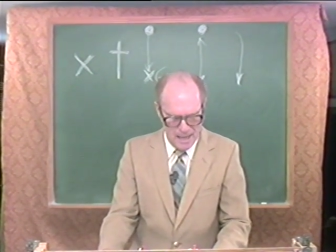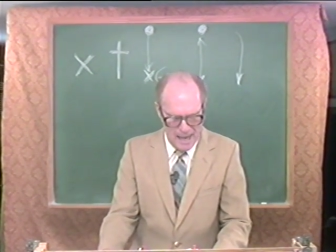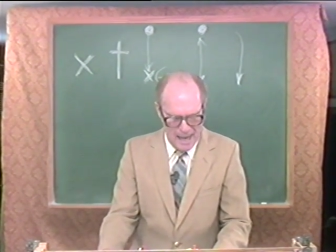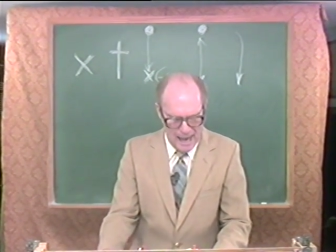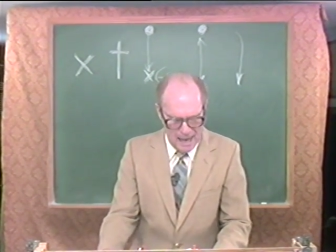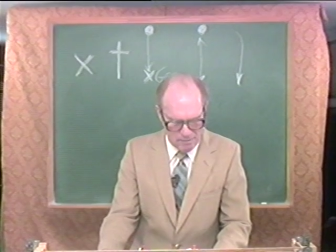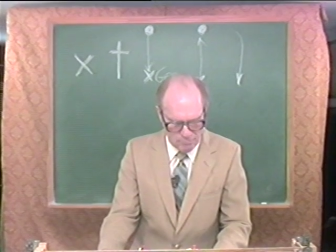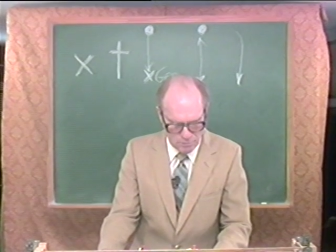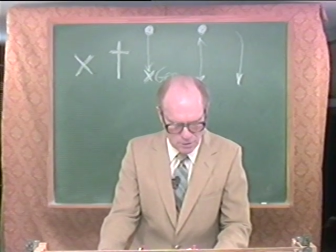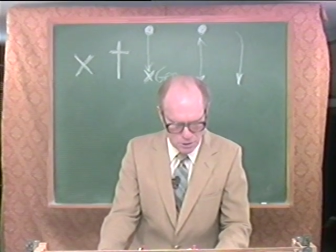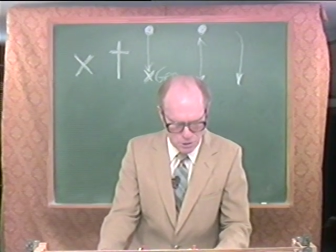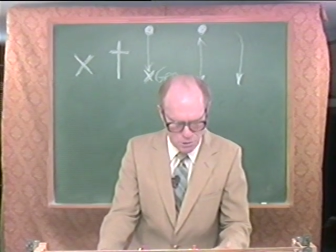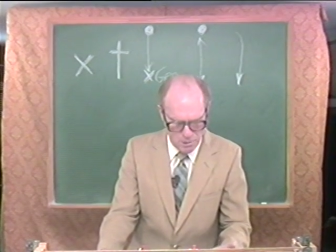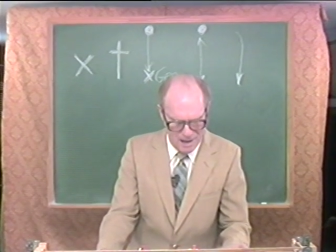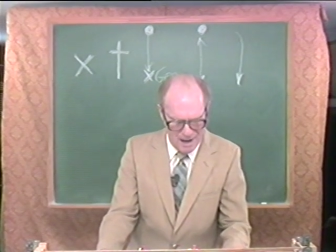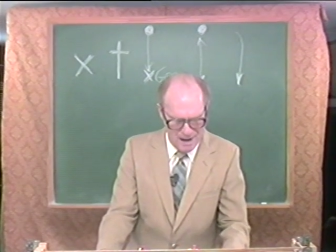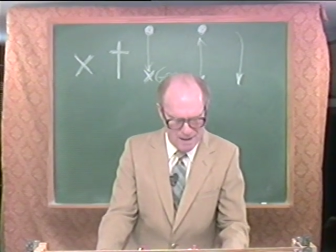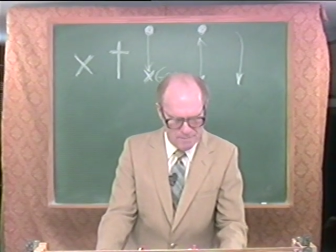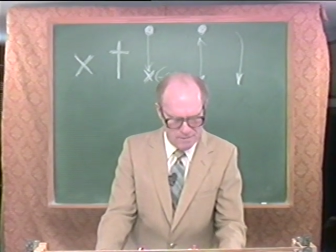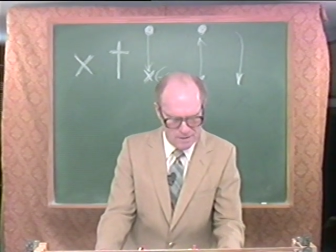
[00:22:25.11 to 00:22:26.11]
and will
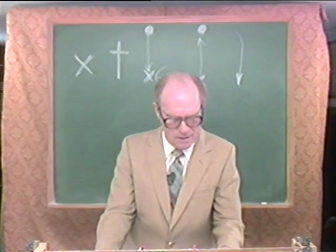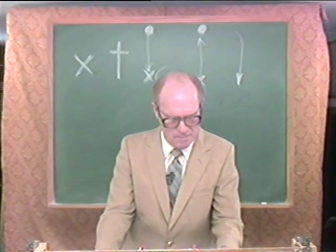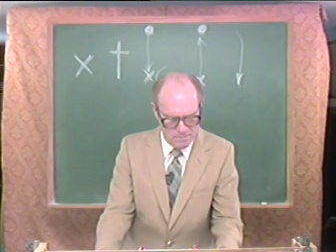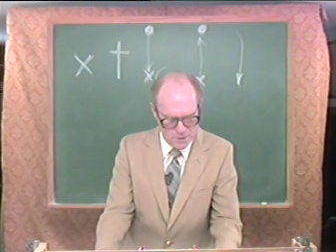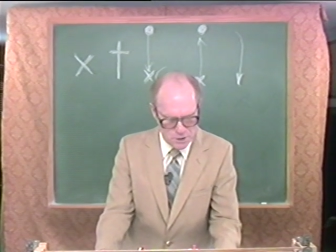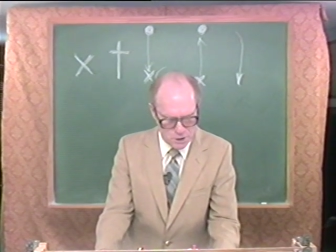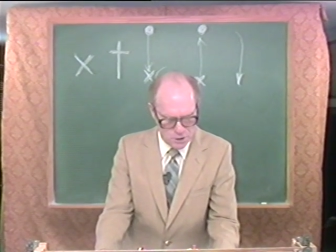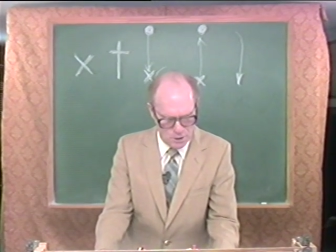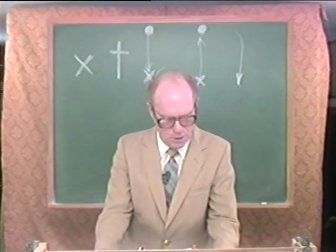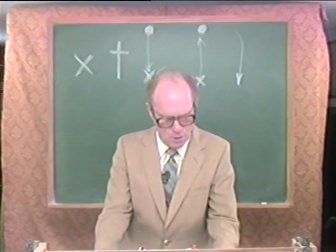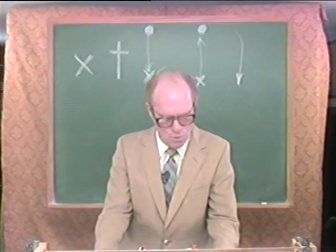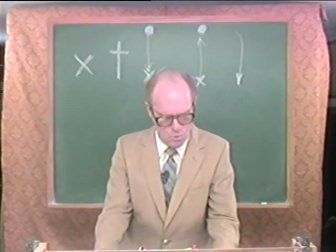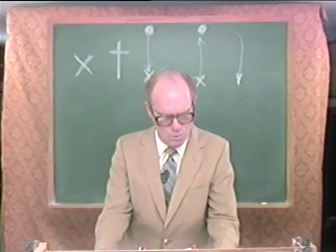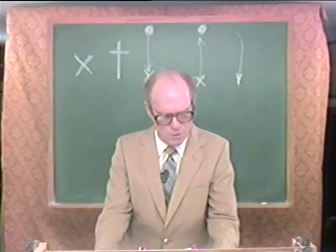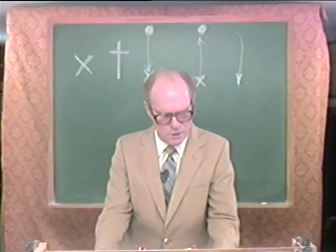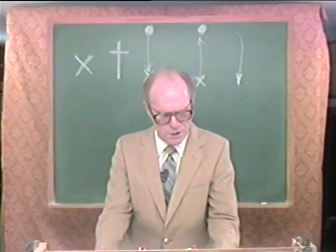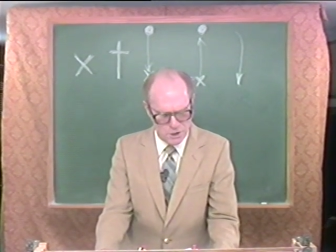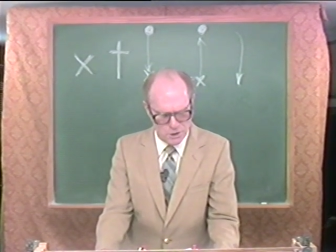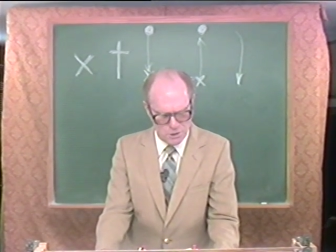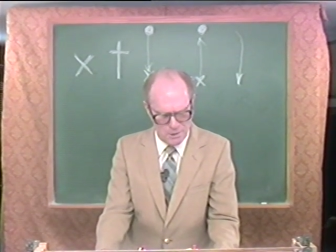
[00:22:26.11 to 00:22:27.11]
try them as
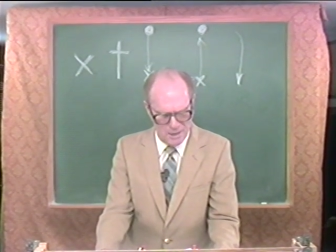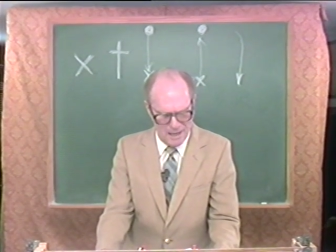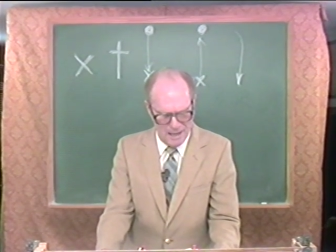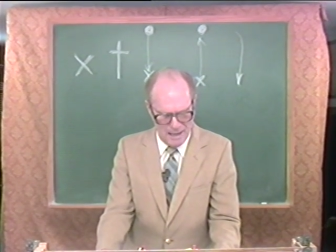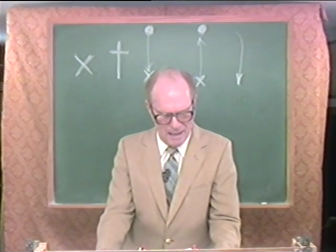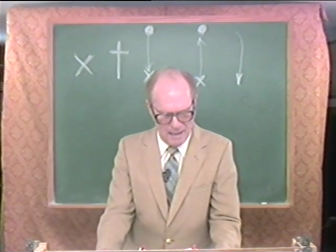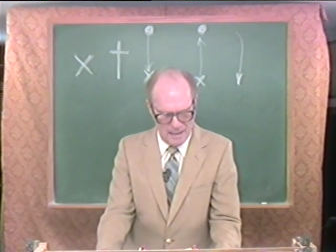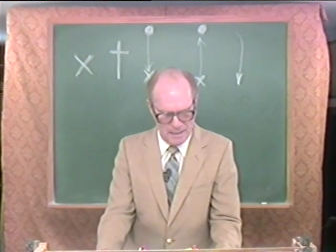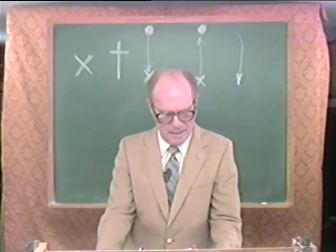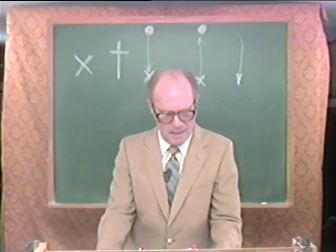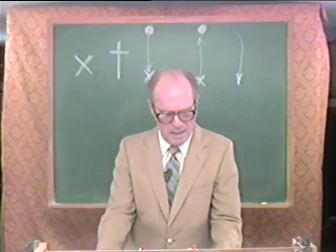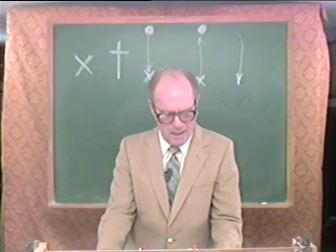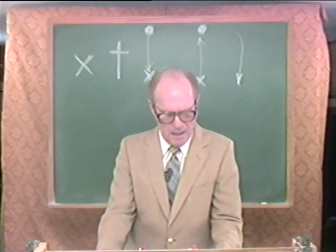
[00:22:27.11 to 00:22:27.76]
gold is tried.